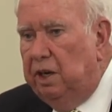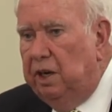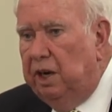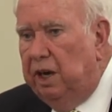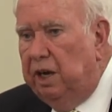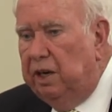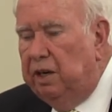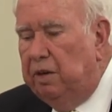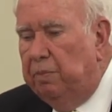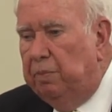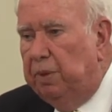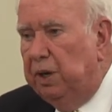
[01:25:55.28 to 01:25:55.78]

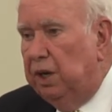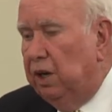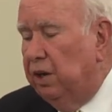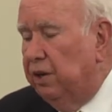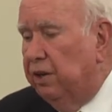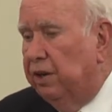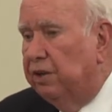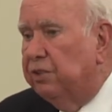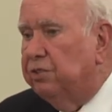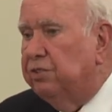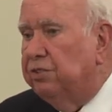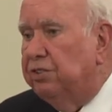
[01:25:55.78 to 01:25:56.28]
and to build
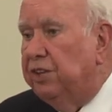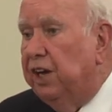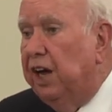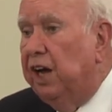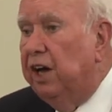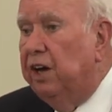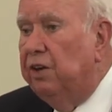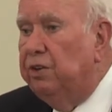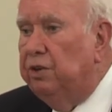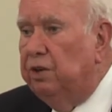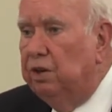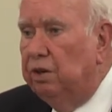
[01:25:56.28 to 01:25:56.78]
a
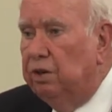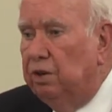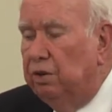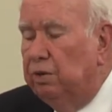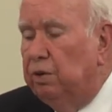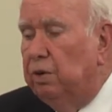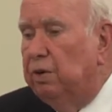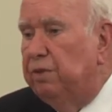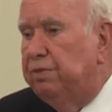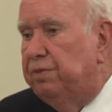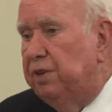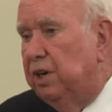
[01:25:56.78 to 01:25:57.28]
sounder
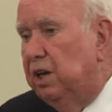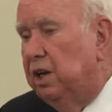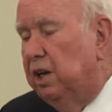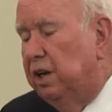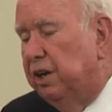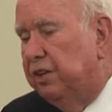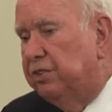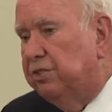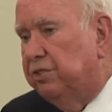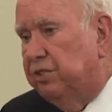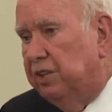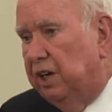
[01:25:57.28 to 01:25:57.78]
Louisville,
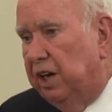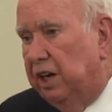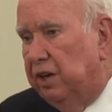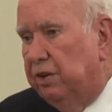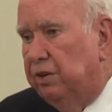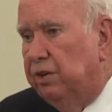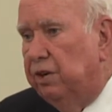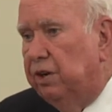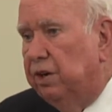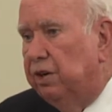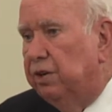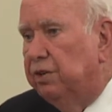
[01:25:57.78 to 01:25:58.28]
a
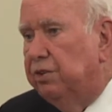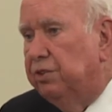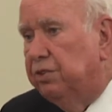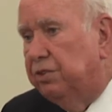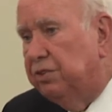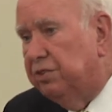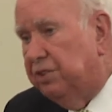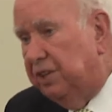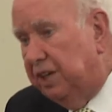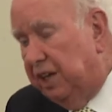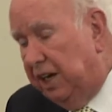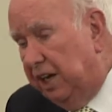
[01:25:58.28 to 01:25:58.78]
sounder
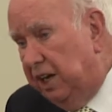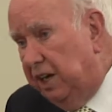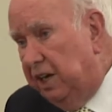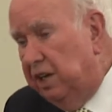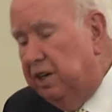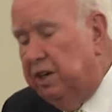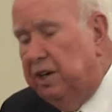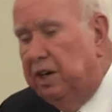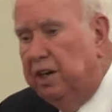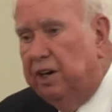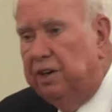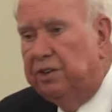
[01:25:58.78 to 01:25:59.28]

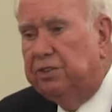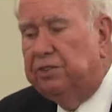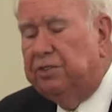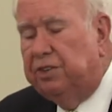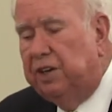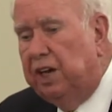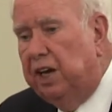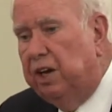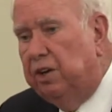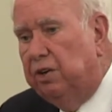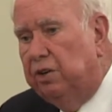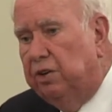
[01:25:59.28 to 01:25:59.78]
state, and a
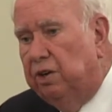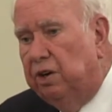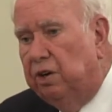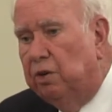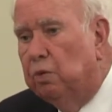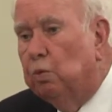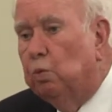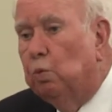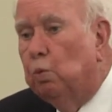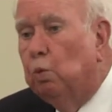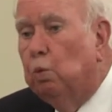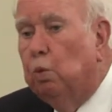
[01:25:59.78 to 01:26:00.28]
sounder
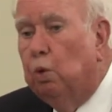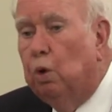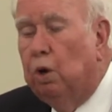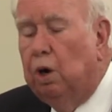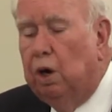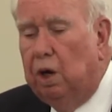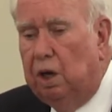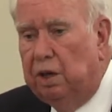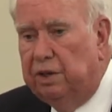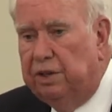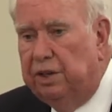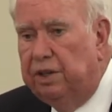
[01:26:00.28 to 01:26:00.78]

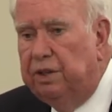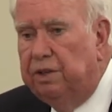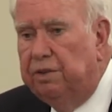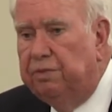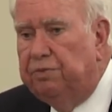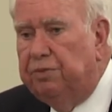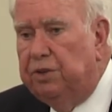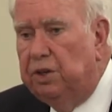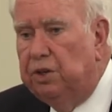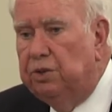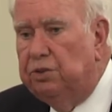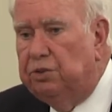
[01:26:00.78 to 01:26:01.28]
world in the
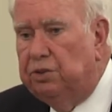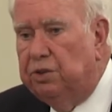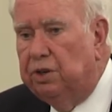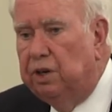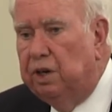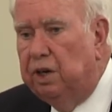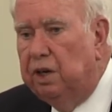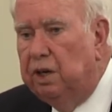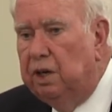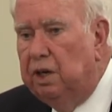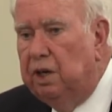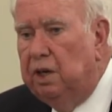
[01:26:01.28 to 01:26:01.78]
future.